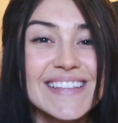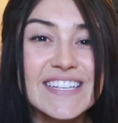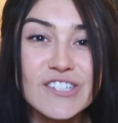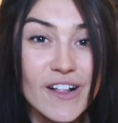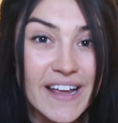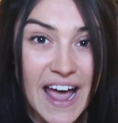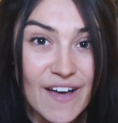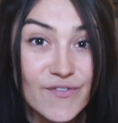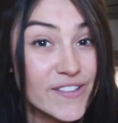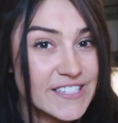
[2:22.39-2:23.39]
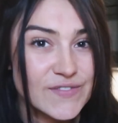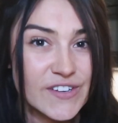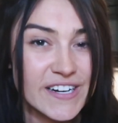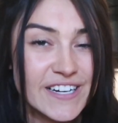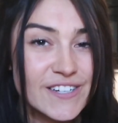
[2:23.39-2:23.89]
That's all I have for this
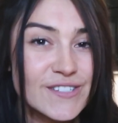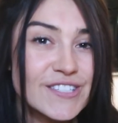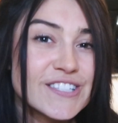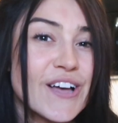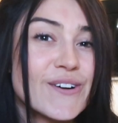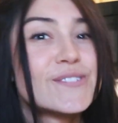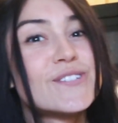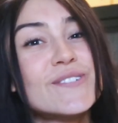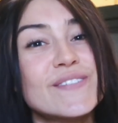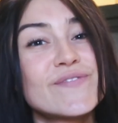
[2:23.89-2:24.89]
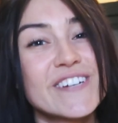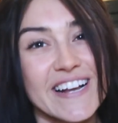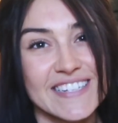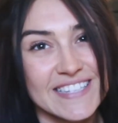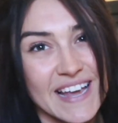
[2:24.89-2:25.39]
video, so tune in for
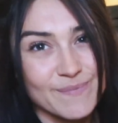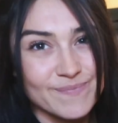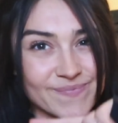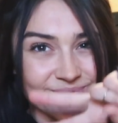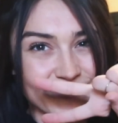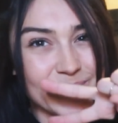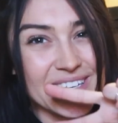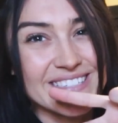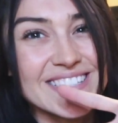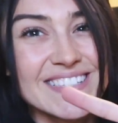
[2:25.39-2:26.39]
next time. Peace.